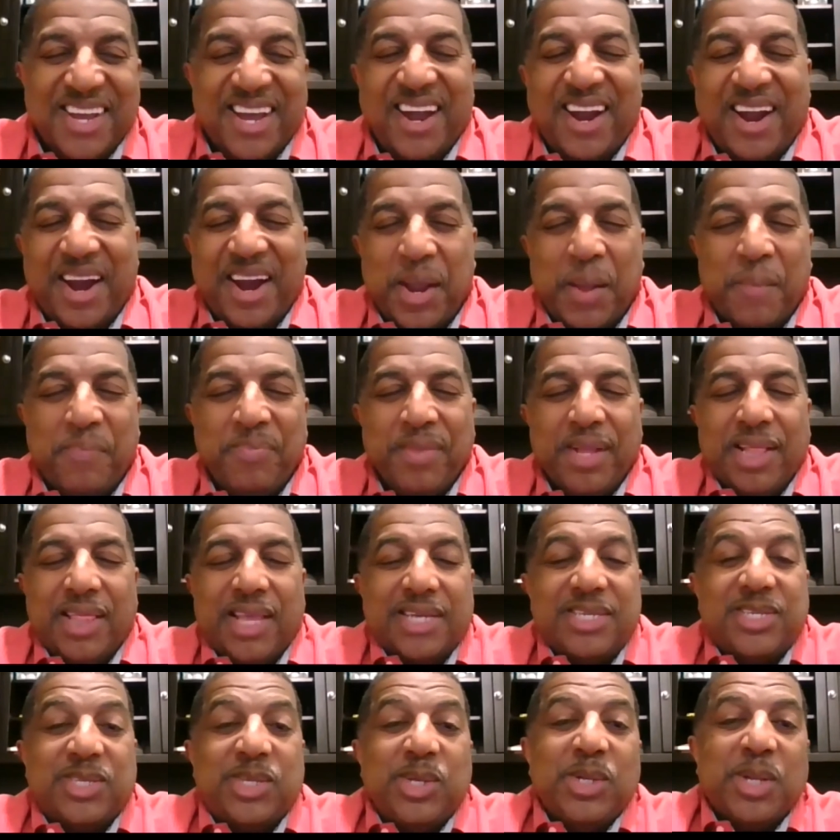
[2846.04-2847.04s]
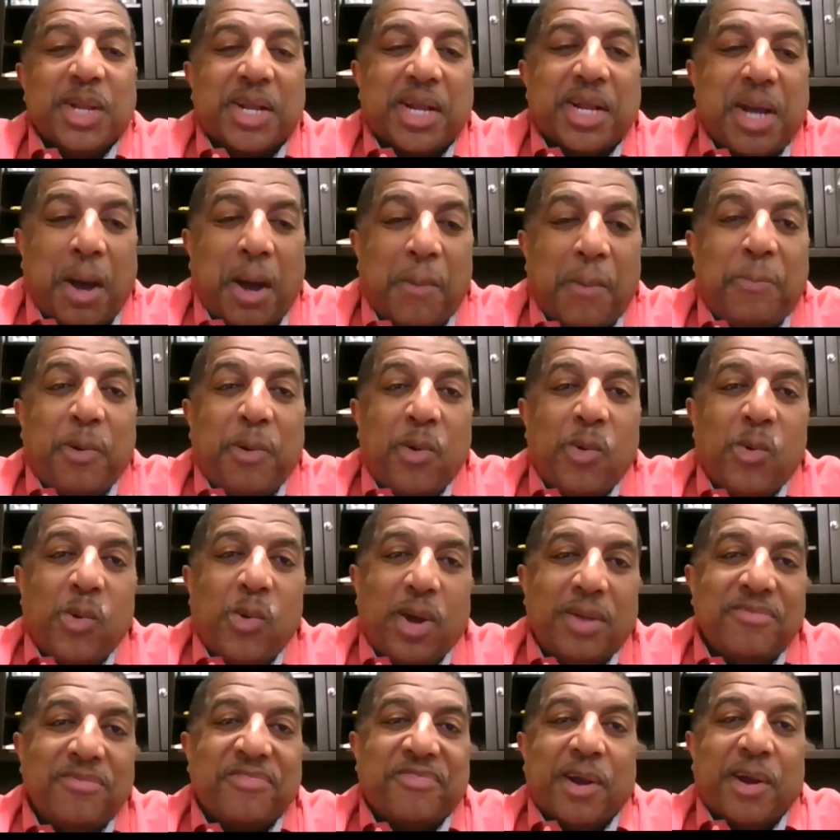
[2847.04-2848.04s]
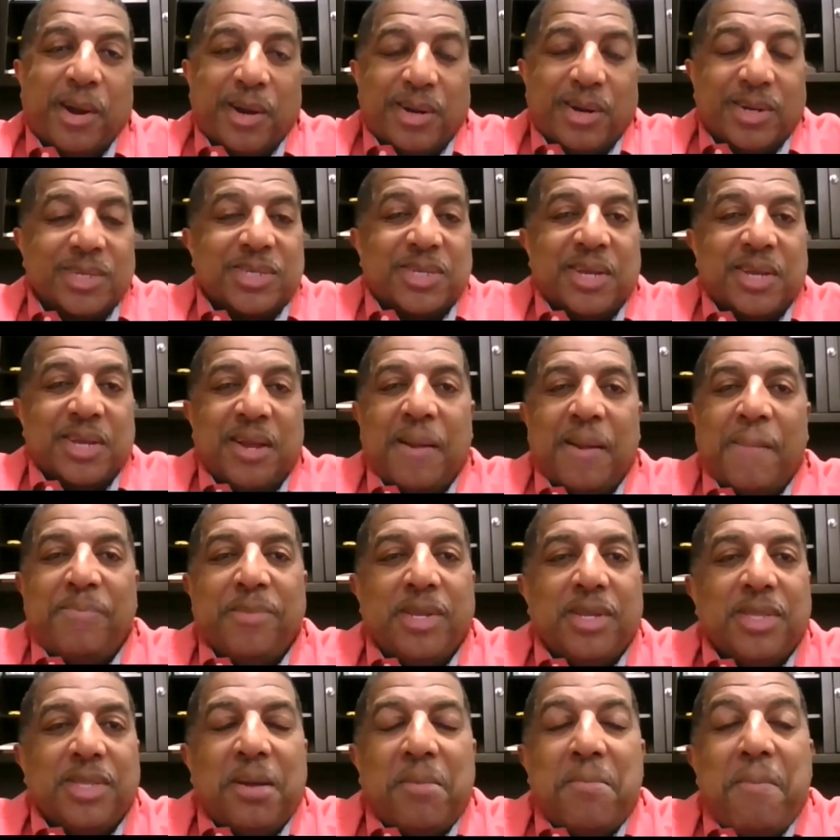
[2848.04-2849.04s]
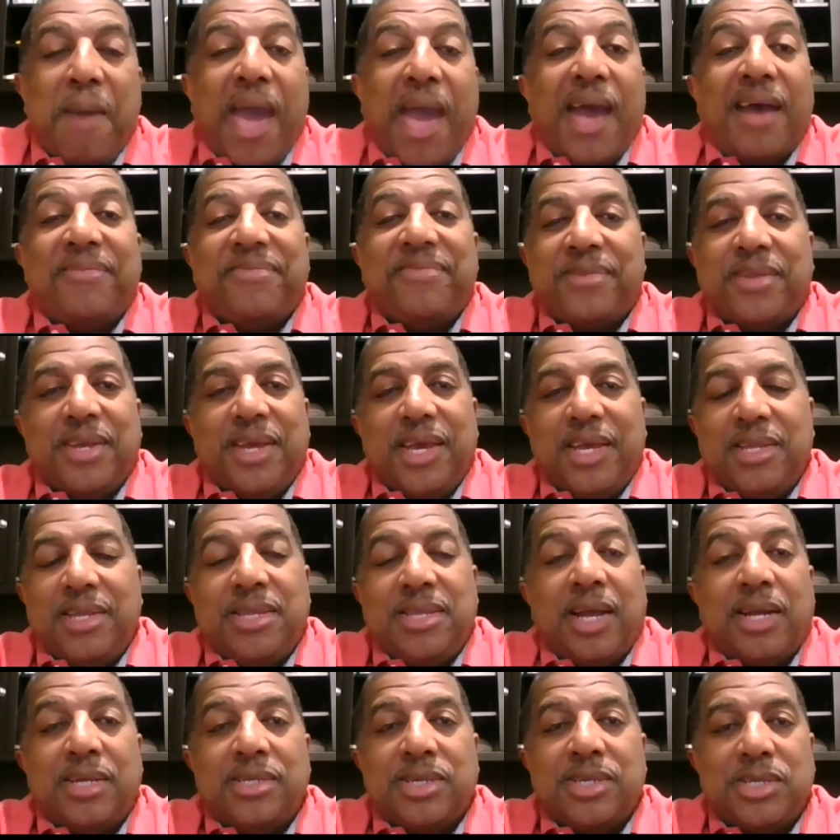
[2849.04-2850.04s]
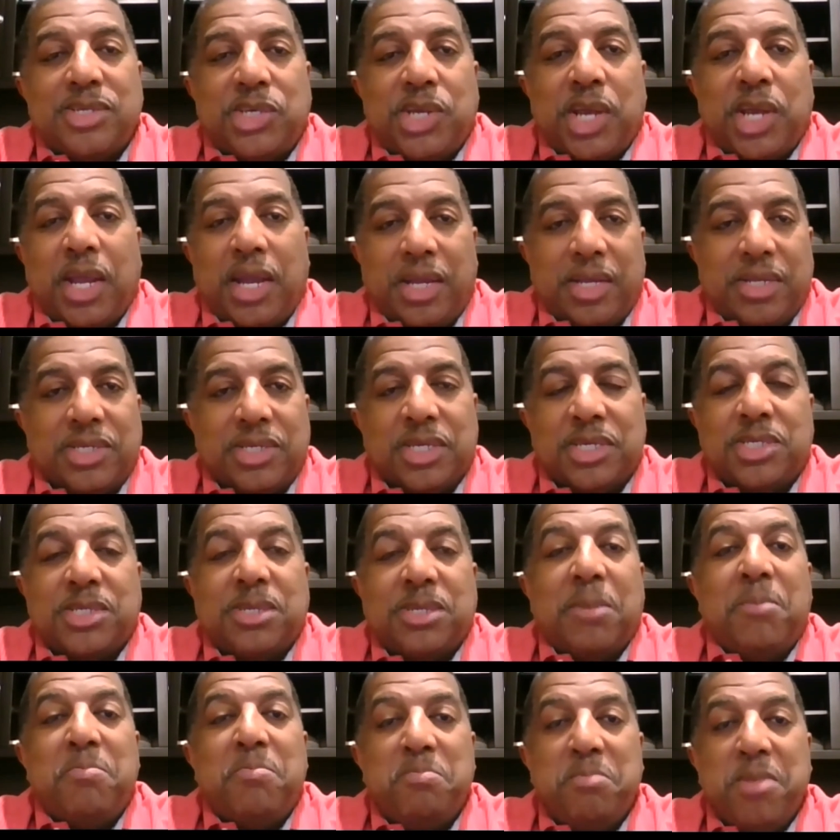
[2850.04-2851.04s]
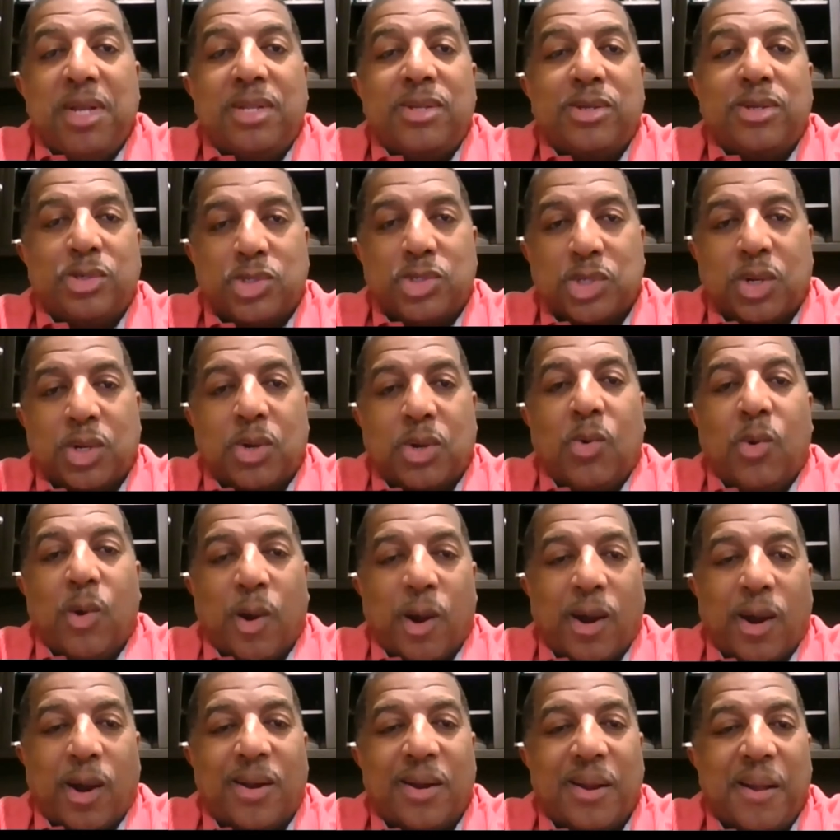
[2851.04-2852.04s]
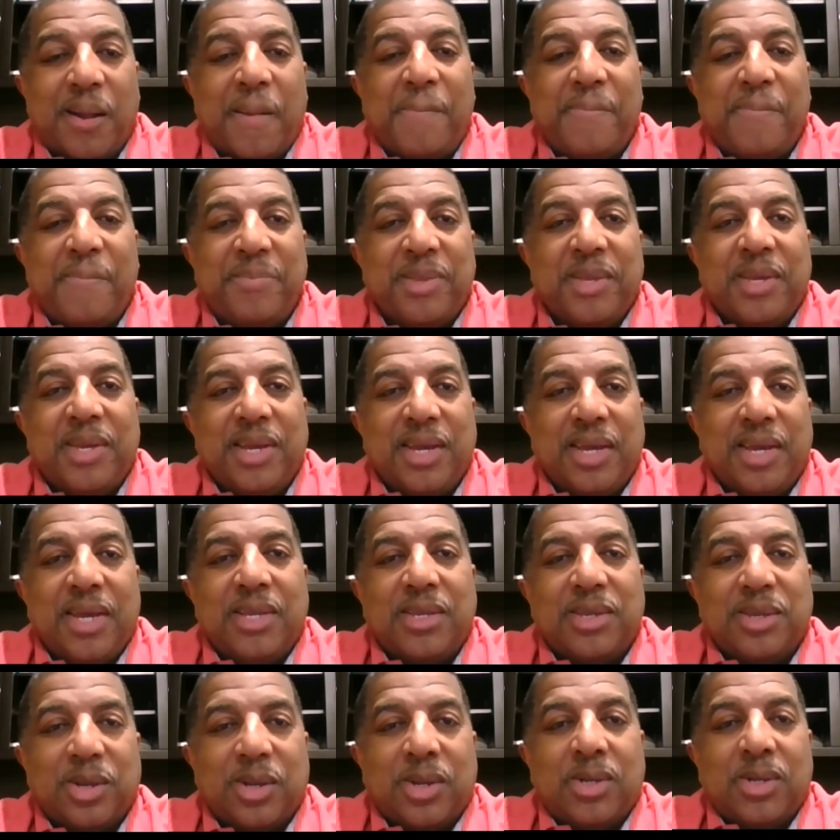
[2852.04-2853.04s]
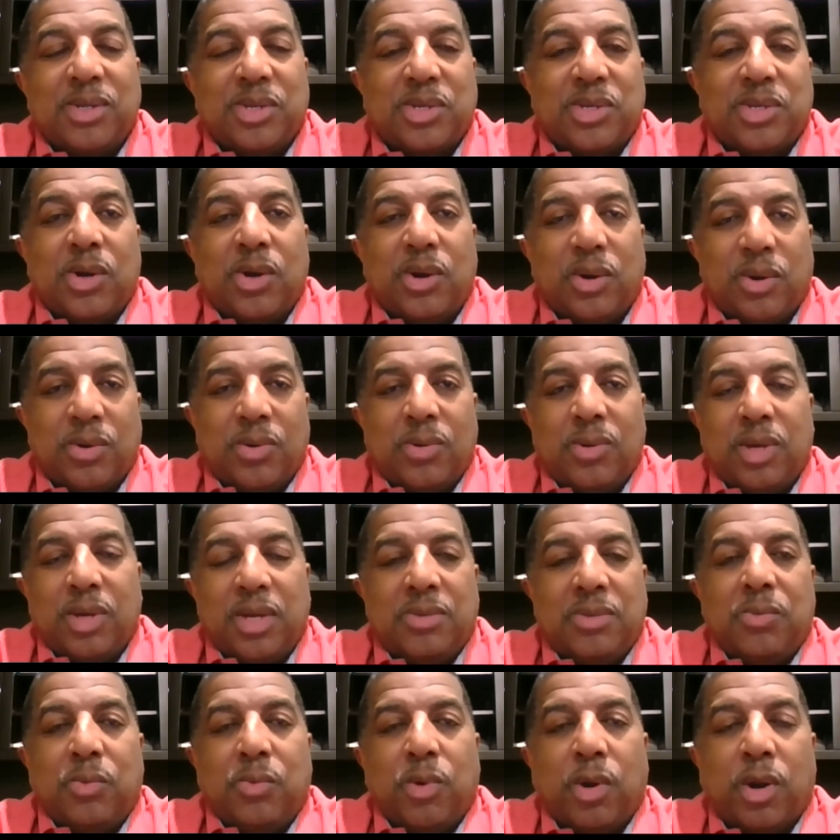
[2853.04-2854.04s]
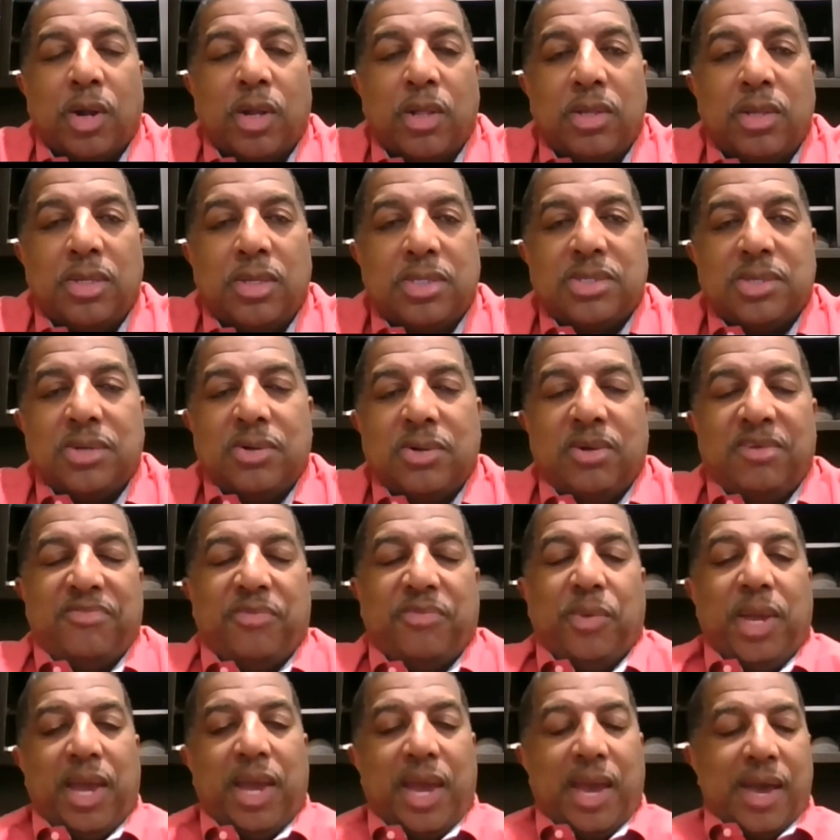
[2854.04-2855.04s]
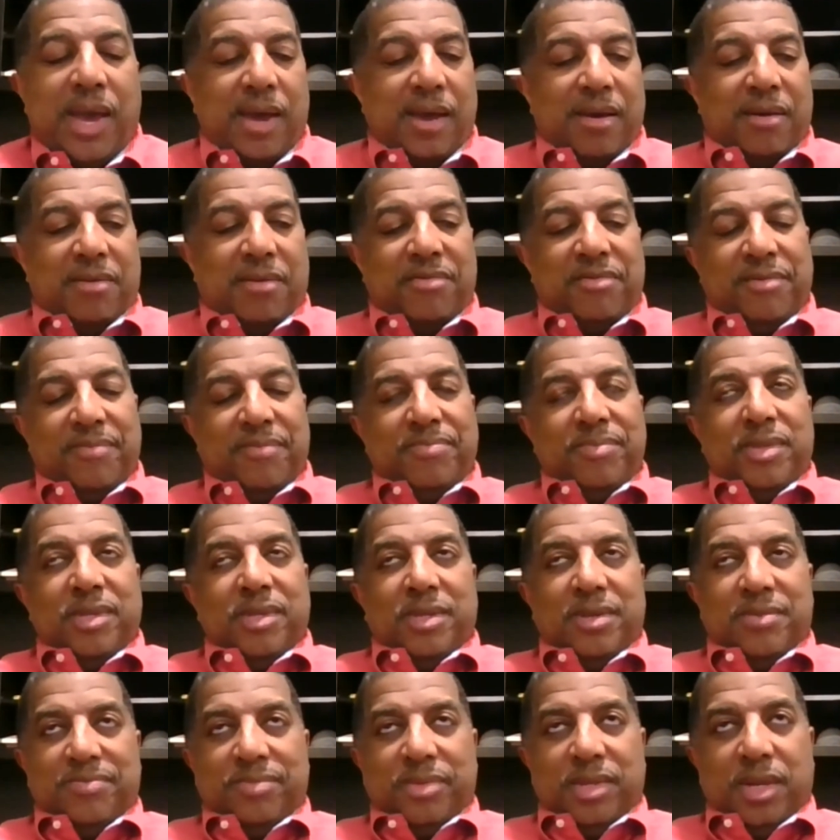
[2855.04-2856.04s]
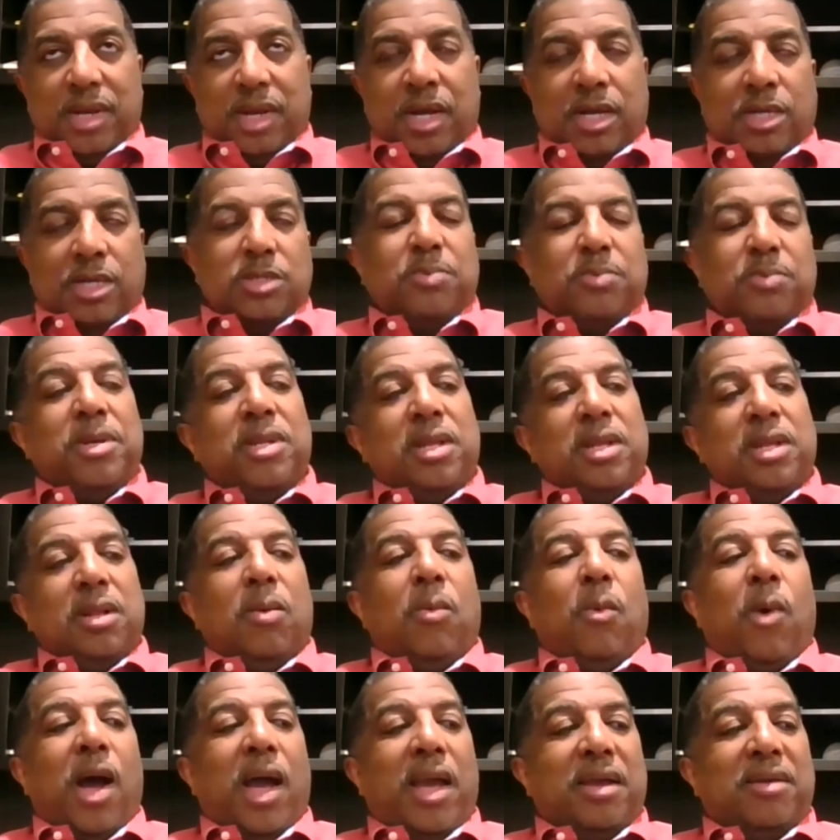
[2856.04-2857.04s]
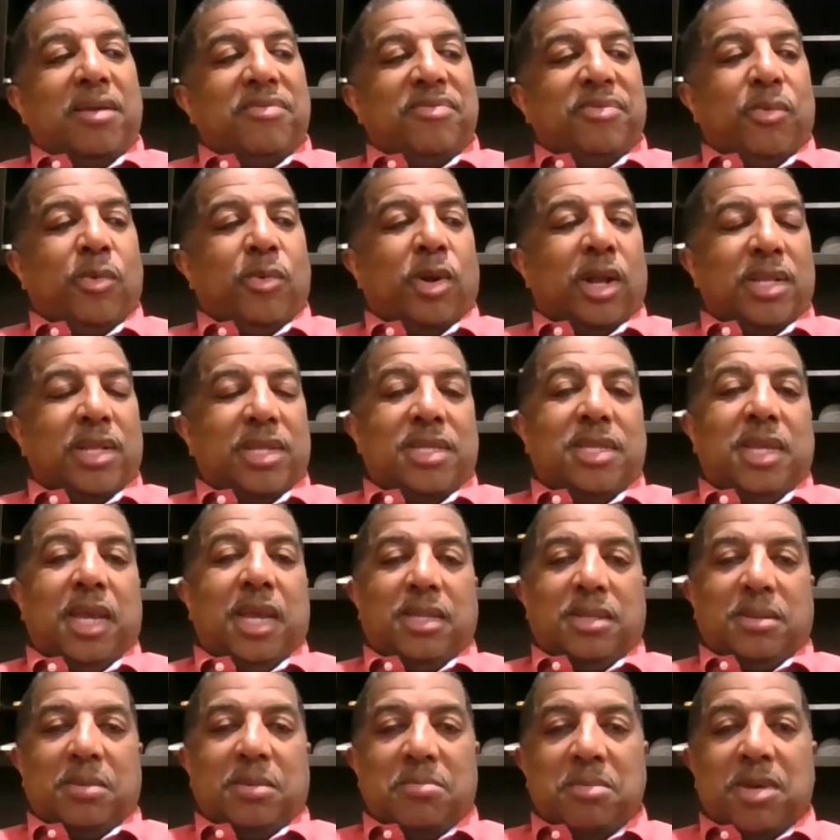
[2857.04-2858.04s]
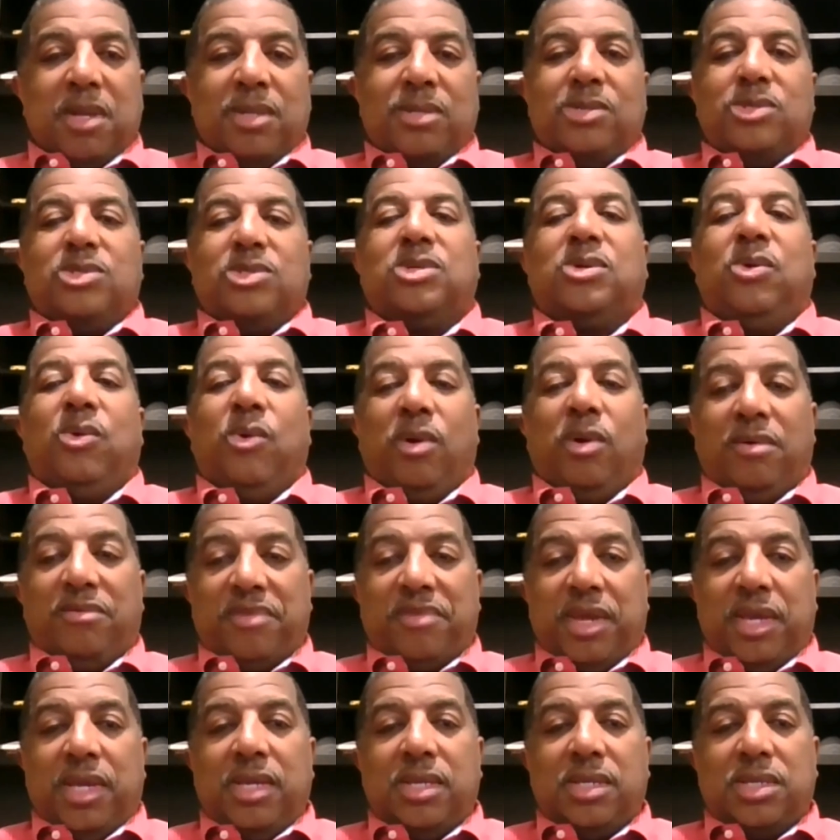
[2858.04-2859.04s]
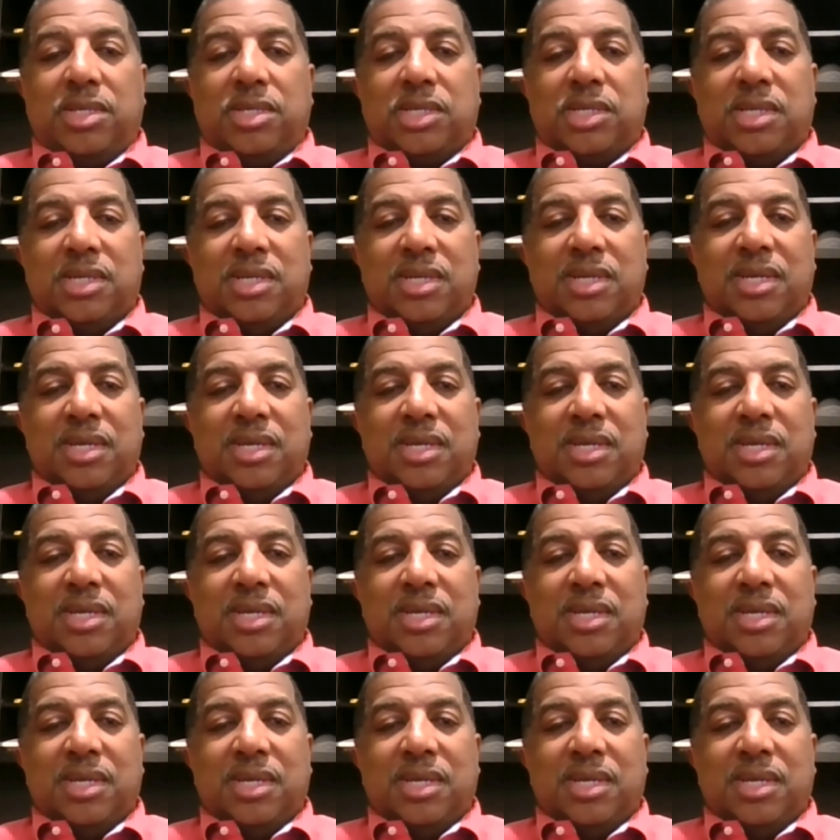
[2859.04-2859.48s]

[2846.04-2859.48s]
All right. Let's do the couple one first. The math, it doesn't change. It's the middle score. It's good. So if we have husband and a wife, we're going to take the middle score of each.